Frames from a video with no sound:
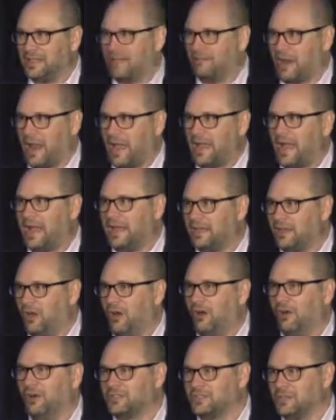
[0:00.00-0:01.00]
what I
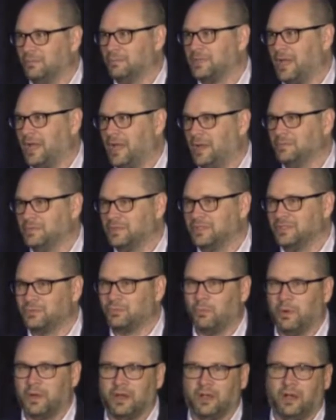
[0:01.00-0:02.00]
call it sometimes
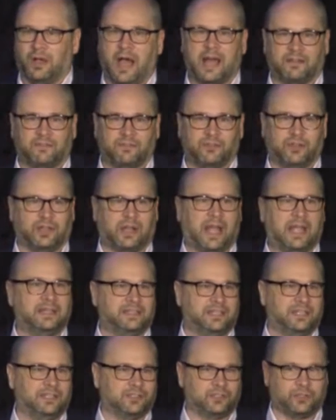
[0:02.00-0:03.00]
is where a lot of good
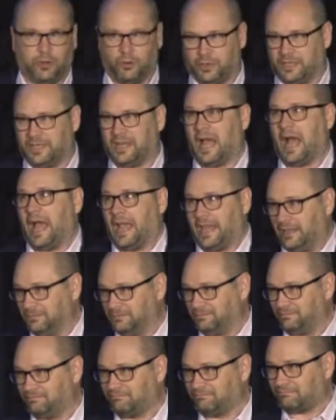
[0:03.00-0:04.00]
ideas go to die.
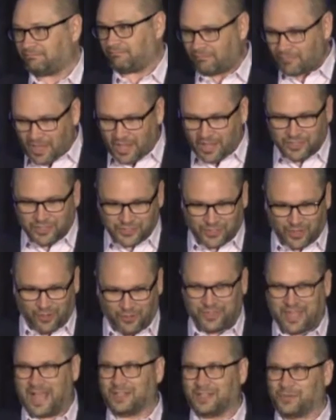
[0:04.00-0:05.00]

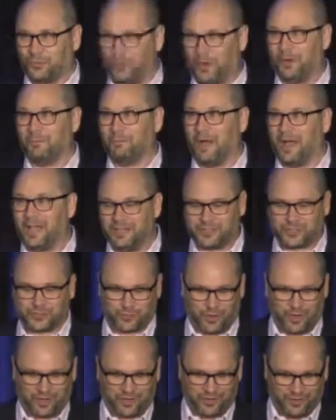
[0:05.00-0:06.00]
So that's where my
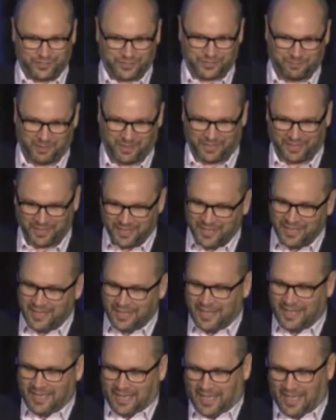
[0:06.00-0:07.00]
struggle has been.
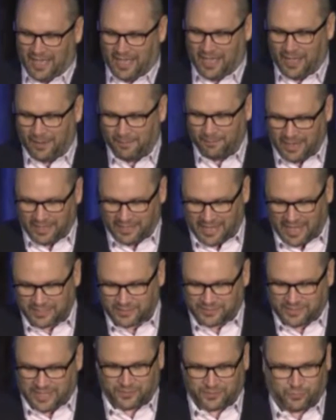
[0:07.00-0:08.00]
And
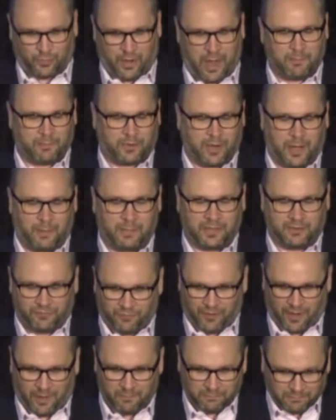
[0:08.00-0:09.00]
that's where I'm coming
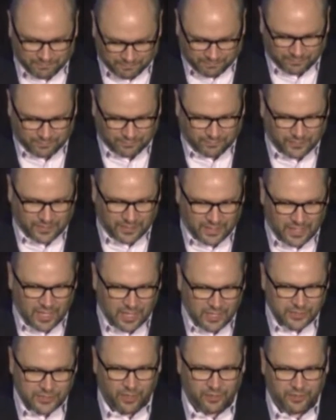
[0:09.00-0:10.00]
from.
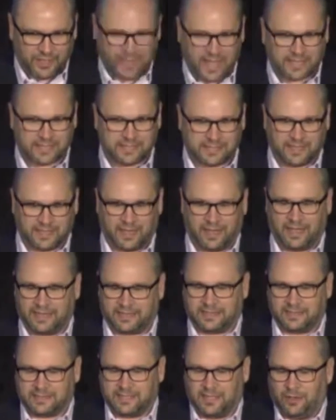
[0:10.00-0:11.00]
So the next thing I
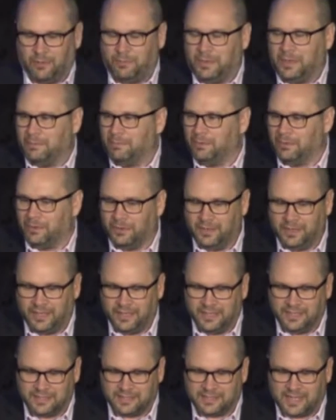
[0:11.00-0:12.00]
like to tell people
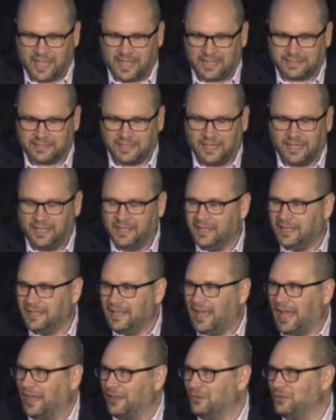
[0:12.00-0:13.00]
is that
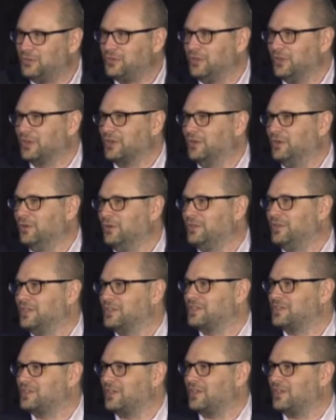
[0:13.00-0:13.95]
I used to include this